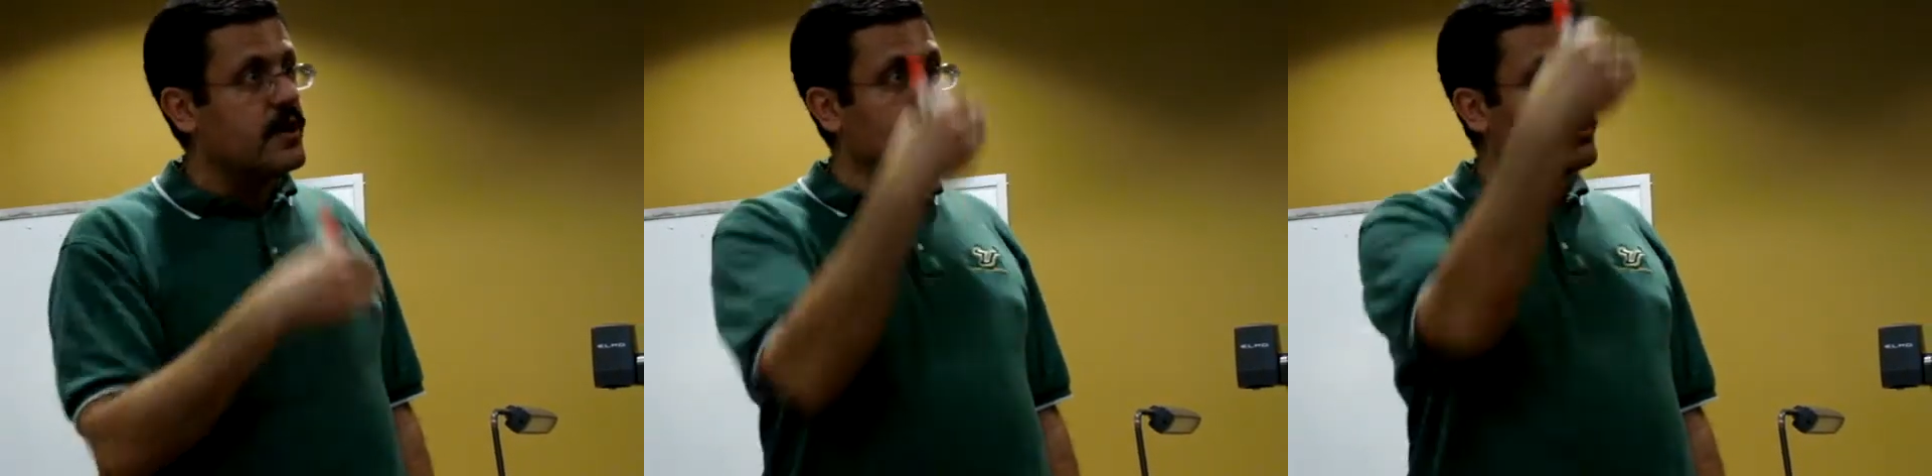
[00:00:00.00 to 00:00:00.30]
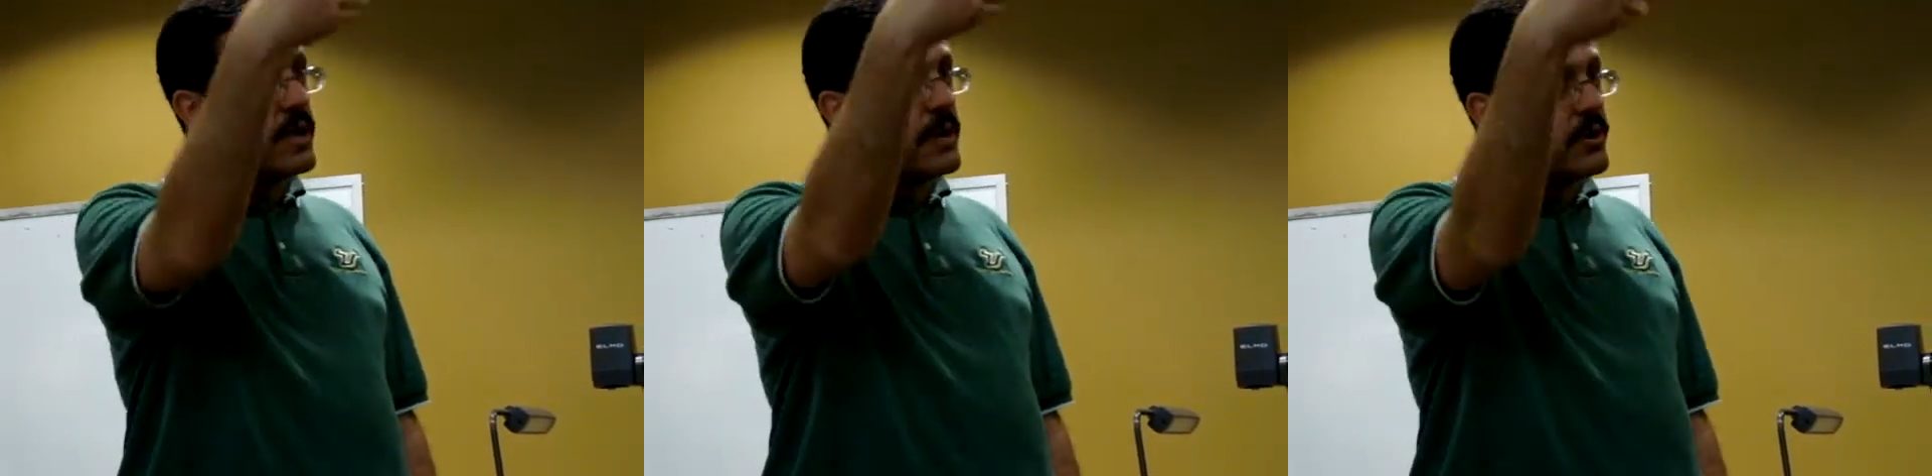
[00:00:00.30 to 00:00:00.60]
Don't
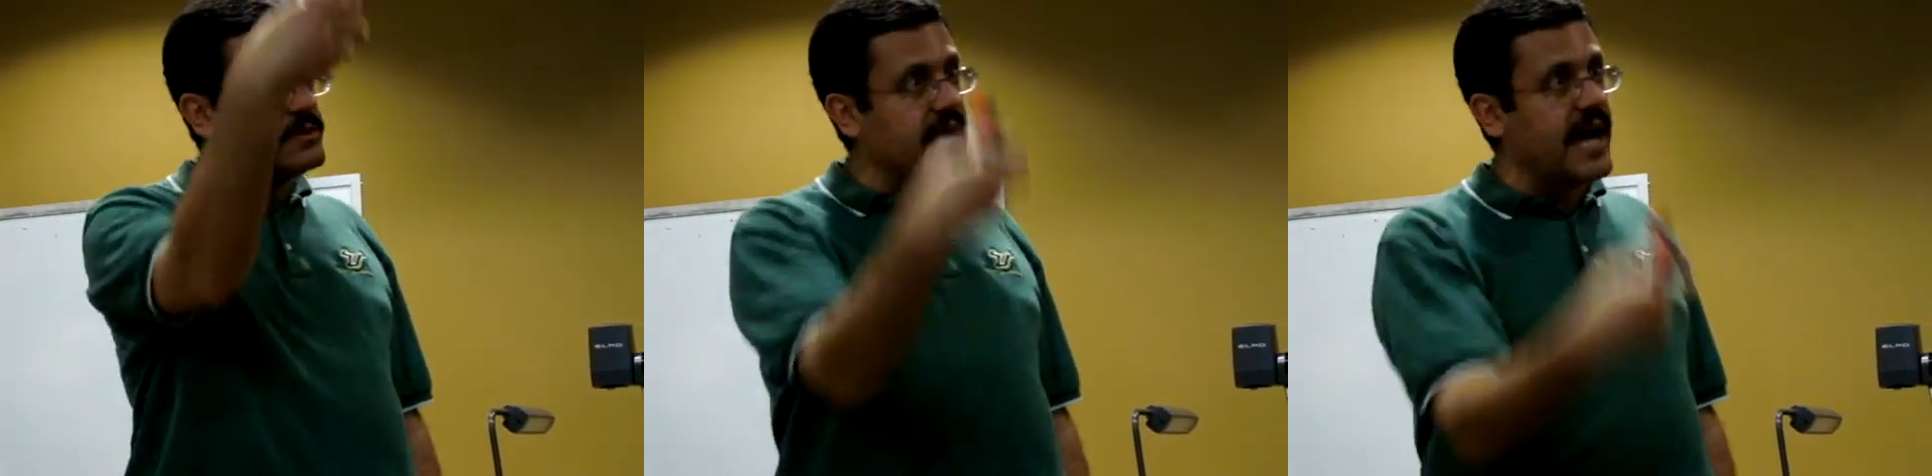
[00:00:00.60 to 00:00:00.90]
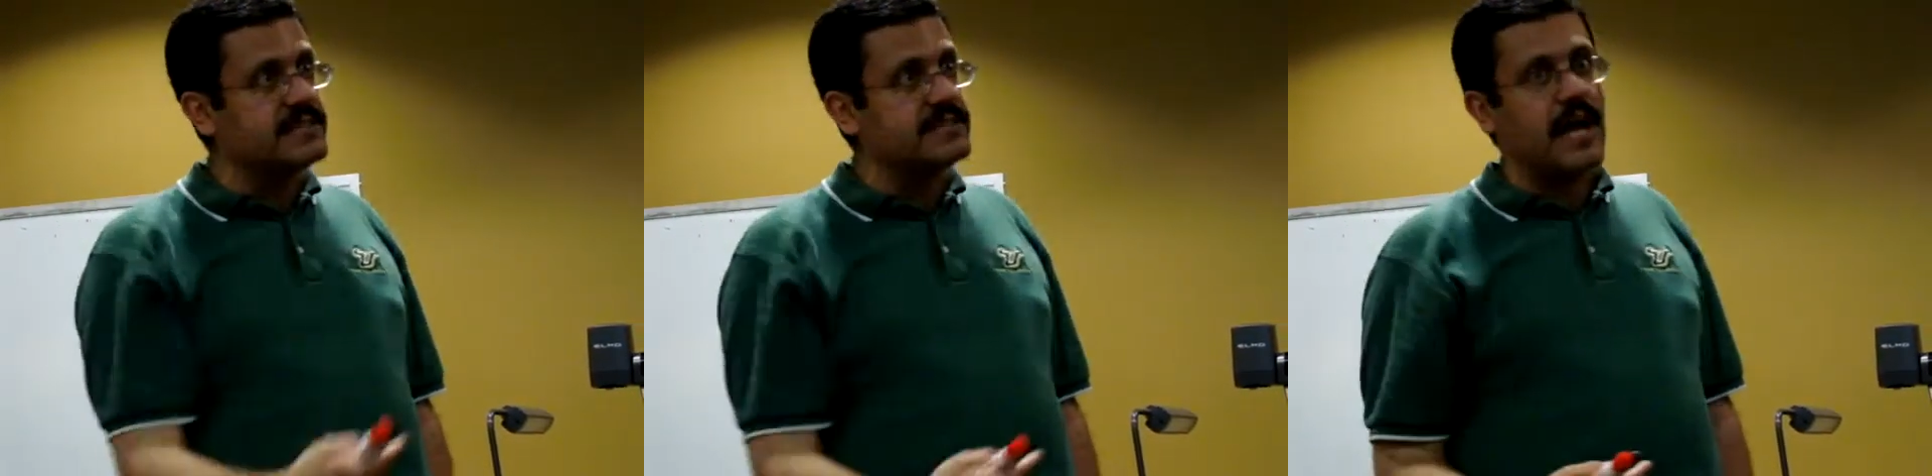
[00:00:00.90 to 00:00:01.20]
worry about
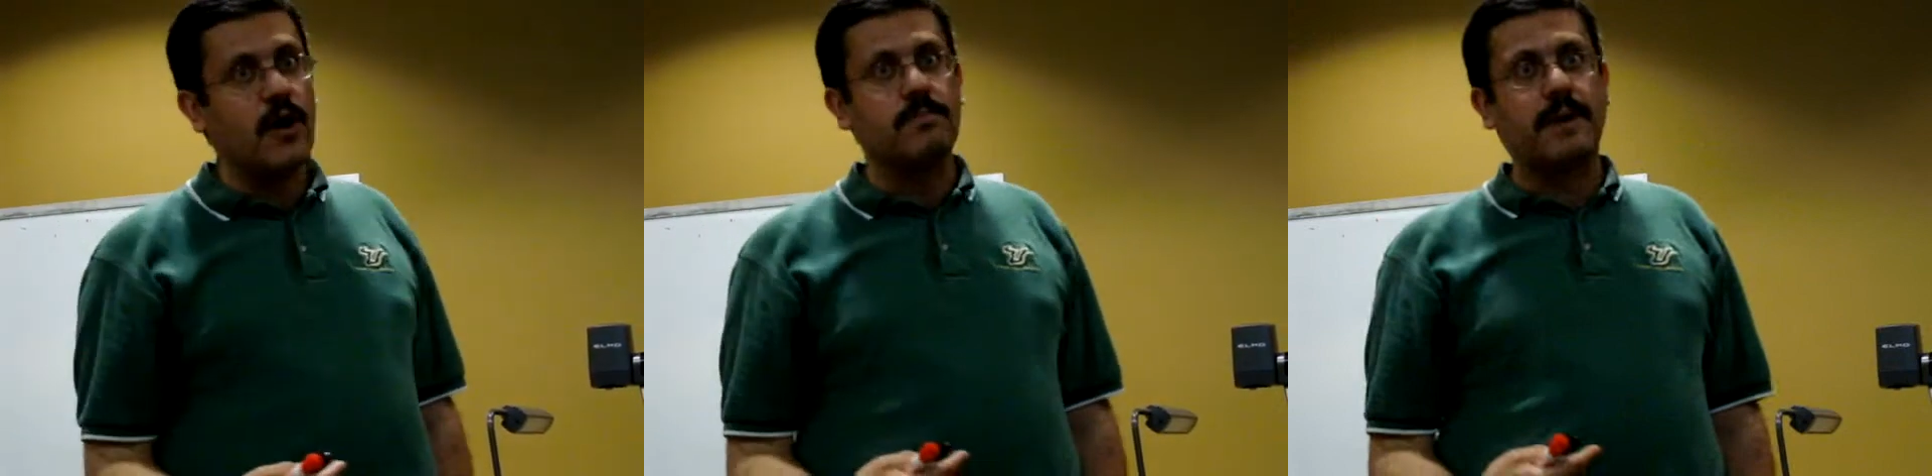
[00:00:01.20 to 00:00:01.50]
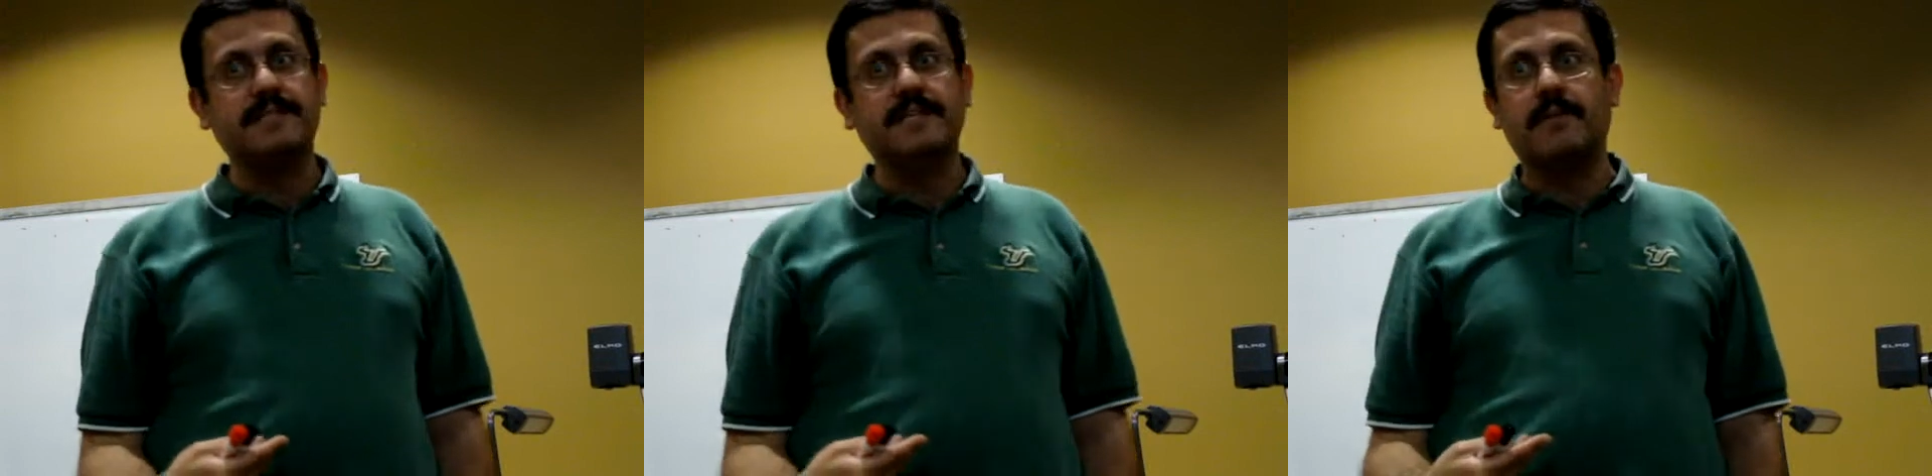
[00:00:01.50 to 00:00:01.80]
that, how
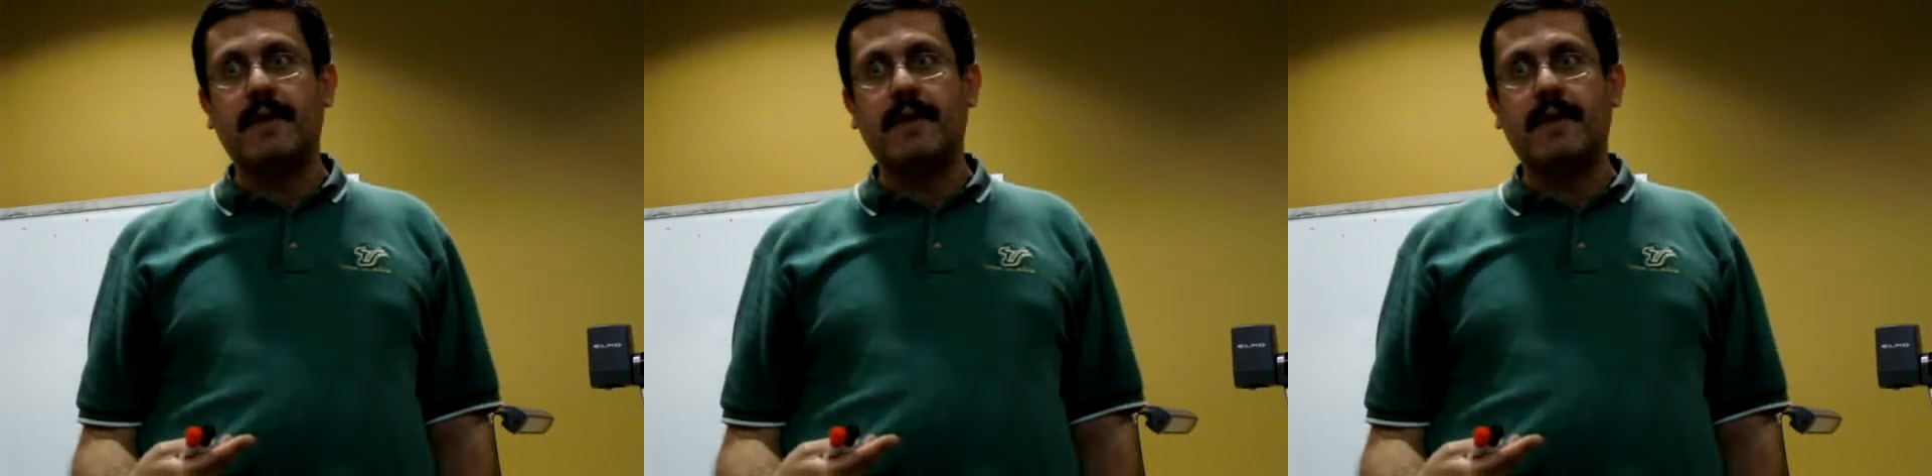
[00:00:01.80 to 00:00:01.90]
bacteria